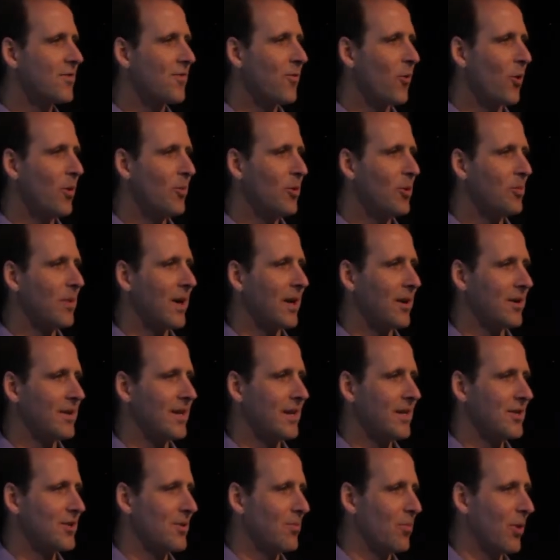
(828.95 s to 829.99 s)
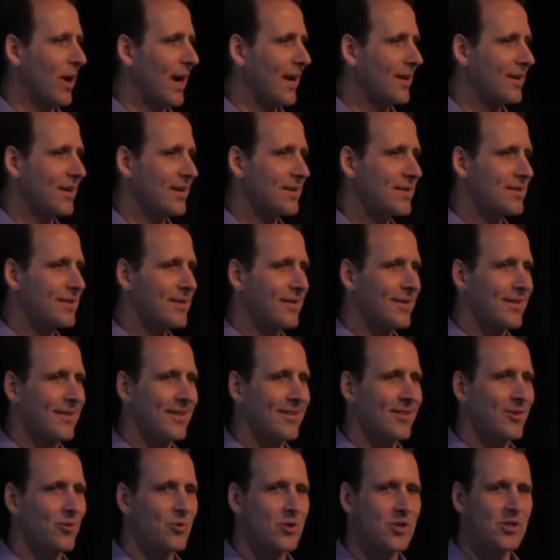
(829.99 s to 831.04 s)
formal meditation practice.
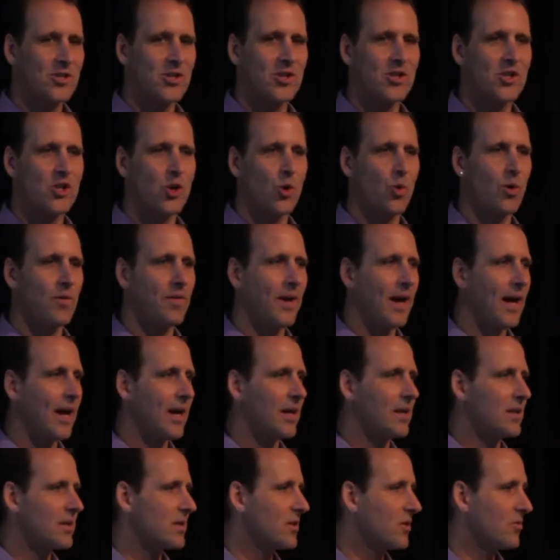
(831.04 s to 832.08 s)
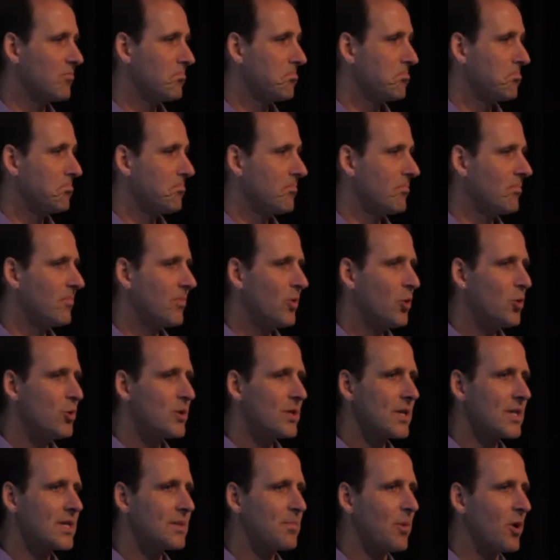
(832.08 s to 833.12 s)
So just a show of hands,
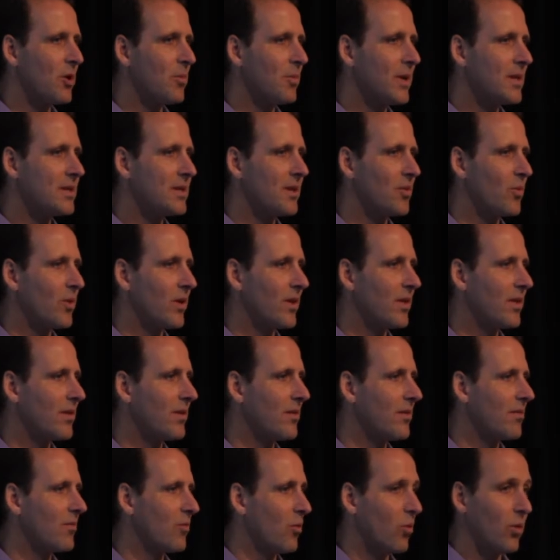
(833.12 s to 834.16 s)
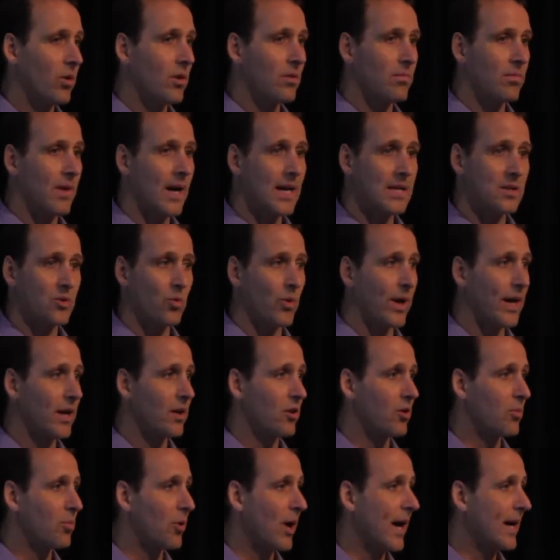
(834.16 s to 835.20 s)
who's experimented with or has a
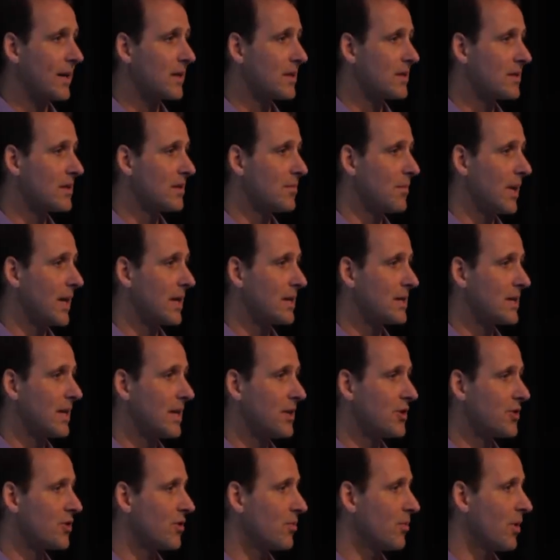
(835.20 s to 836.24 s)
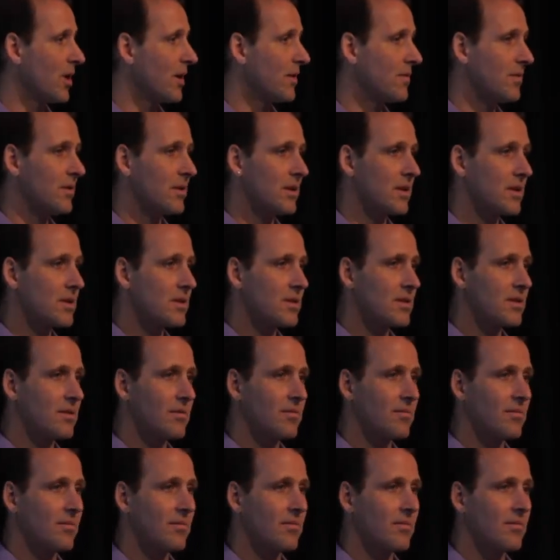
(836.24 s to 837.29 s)
regular practice in meditation or mindfulness?
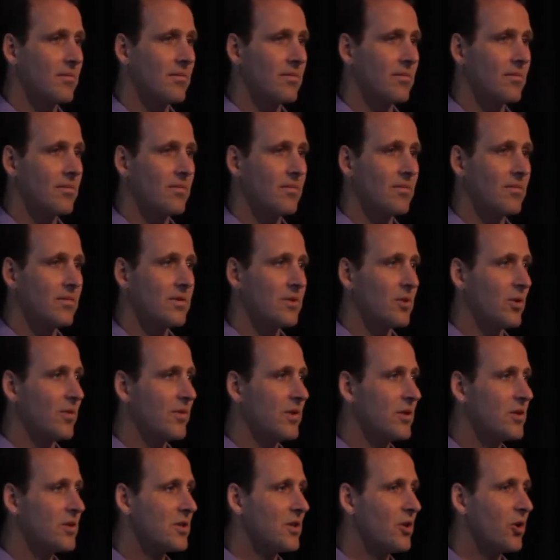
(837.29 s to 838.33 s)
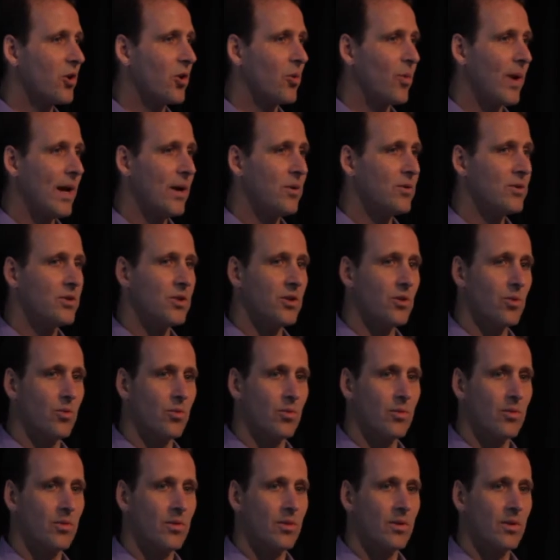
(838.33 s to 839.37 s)
So if you just look around you,
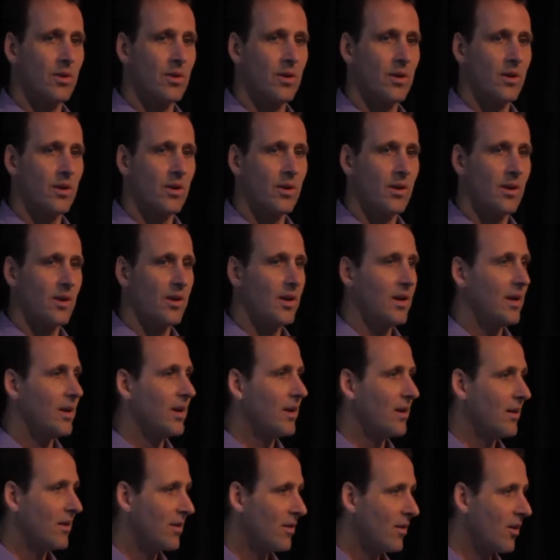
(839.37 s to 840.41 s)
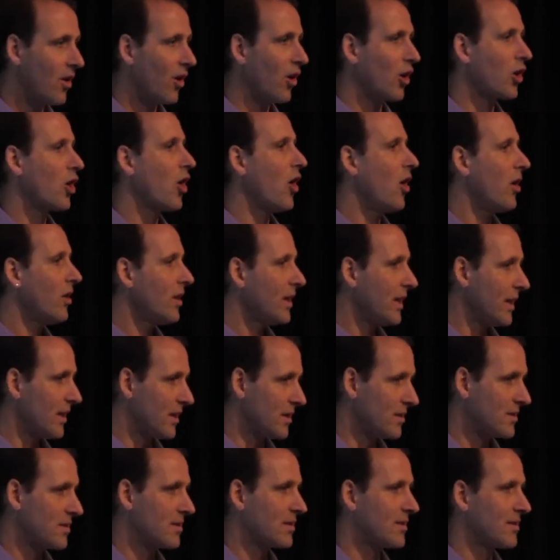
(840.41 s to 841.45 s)
our
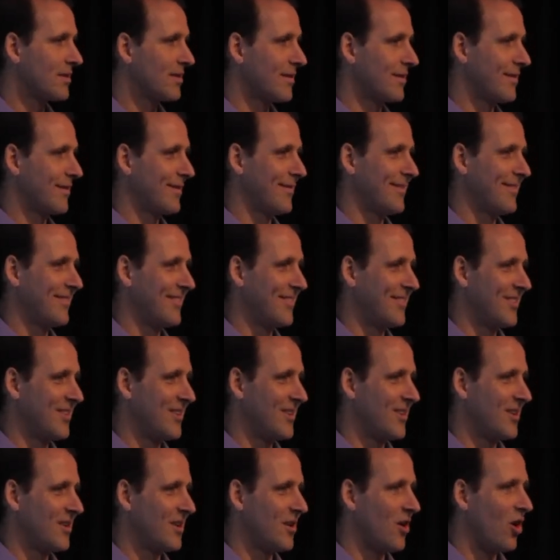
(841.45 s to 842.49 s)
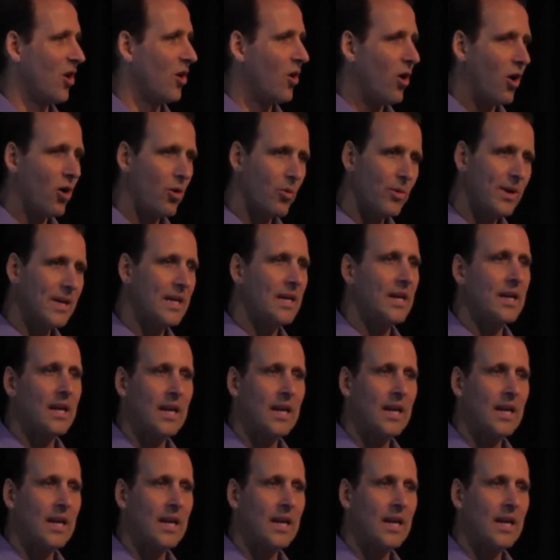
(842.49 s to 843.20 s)
colleagues are already